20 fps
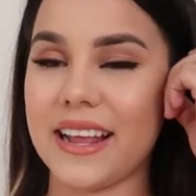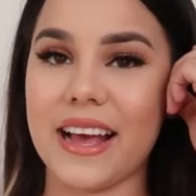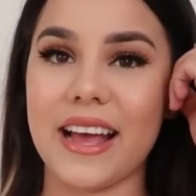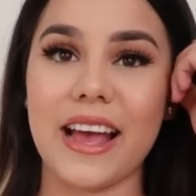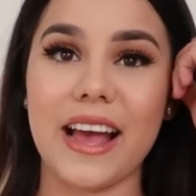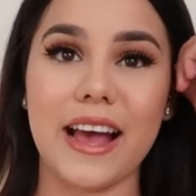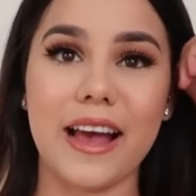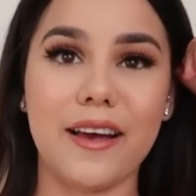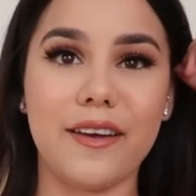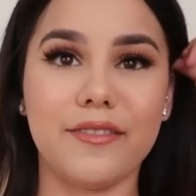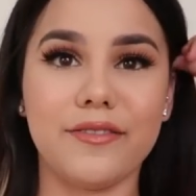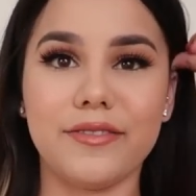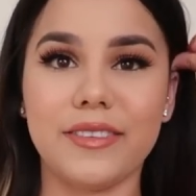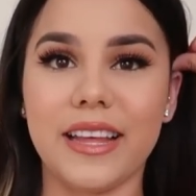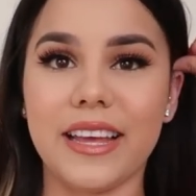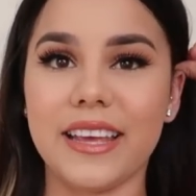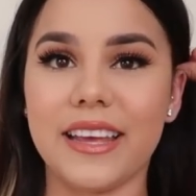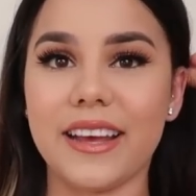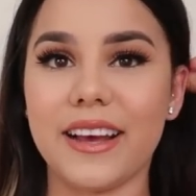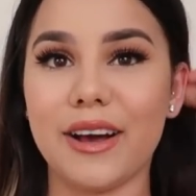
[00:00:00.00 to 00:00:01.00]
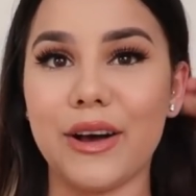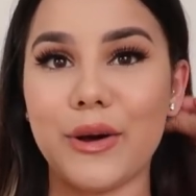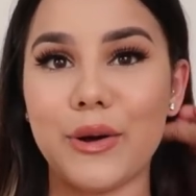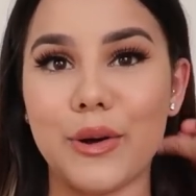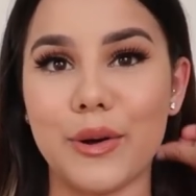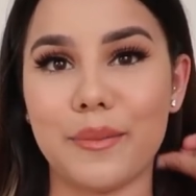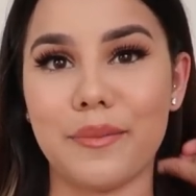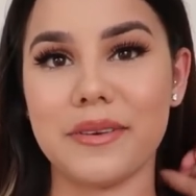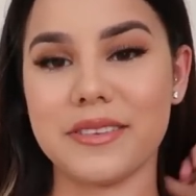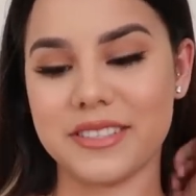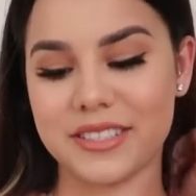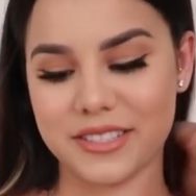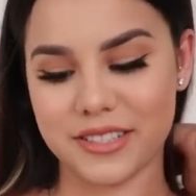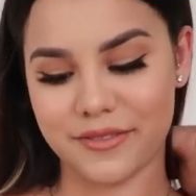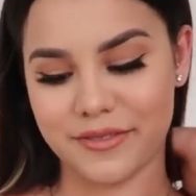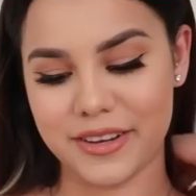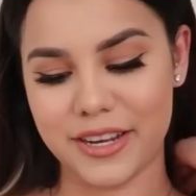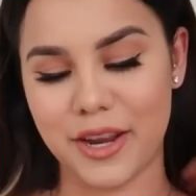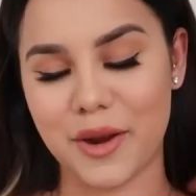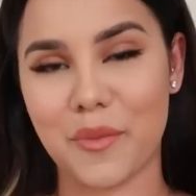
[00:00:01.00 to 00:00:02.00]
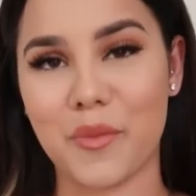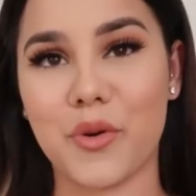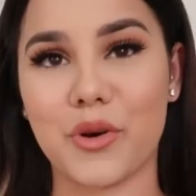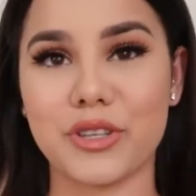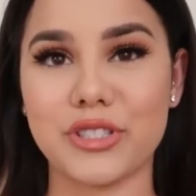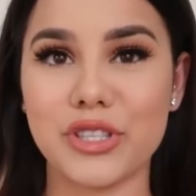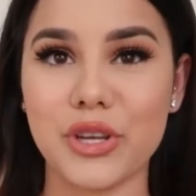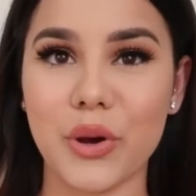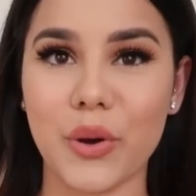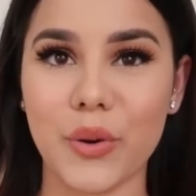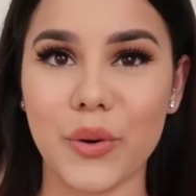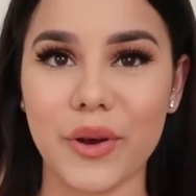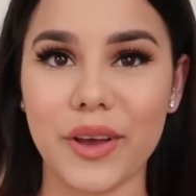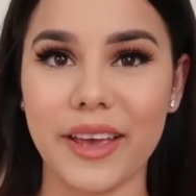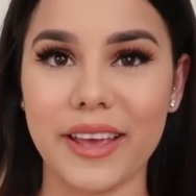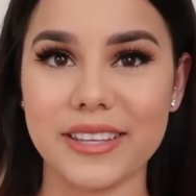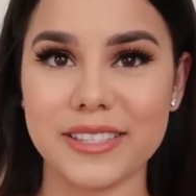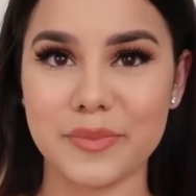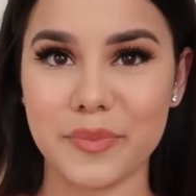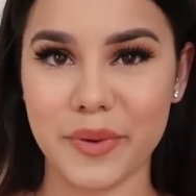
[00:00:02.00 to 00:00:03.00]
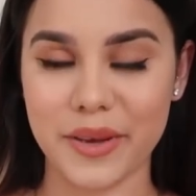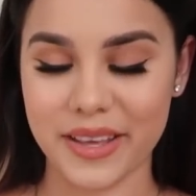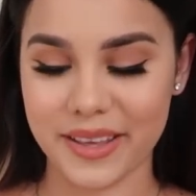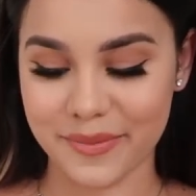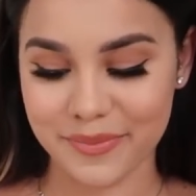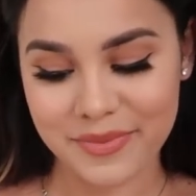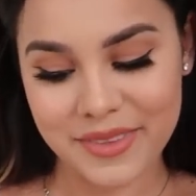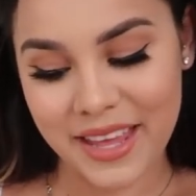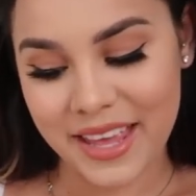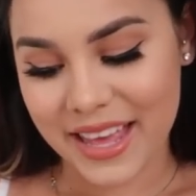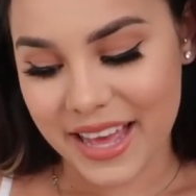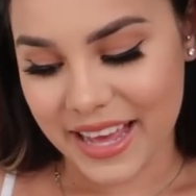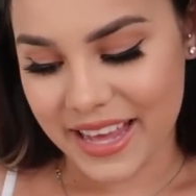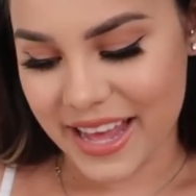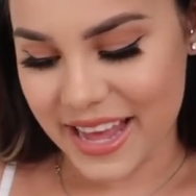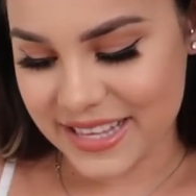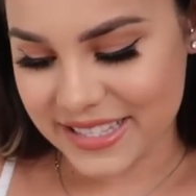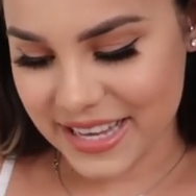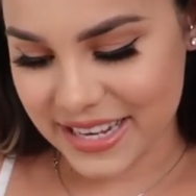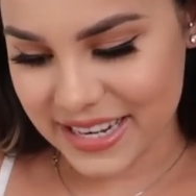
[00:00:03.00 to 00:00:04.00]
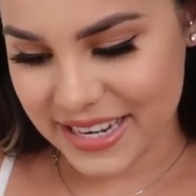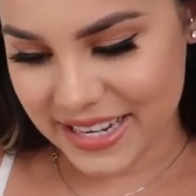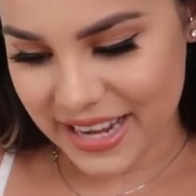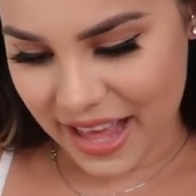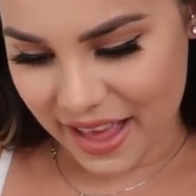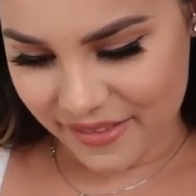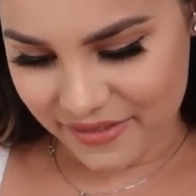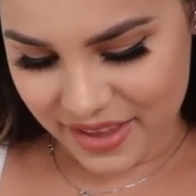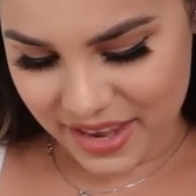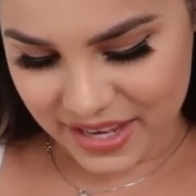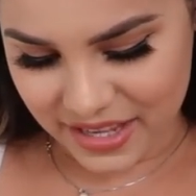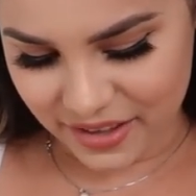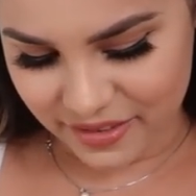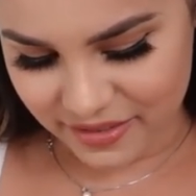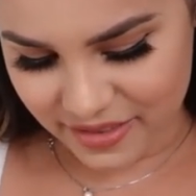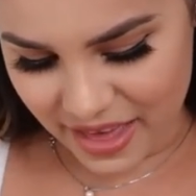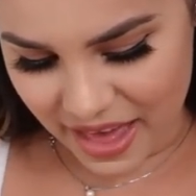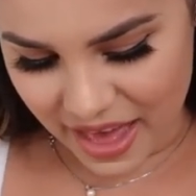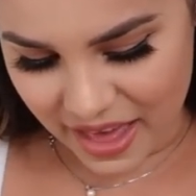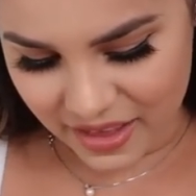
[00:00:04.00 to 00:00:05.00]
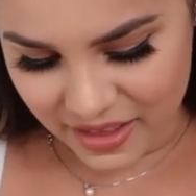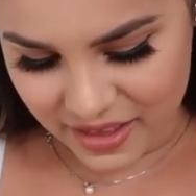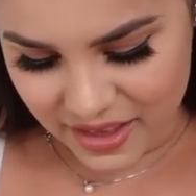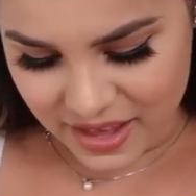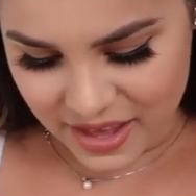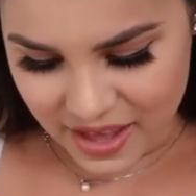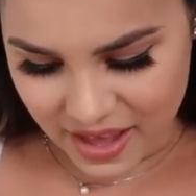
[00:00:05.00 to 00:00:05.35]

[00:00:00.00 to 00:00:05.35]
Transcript: I have like a whole bunch of stuff in here, more toys, but I guess I didn't have any of that.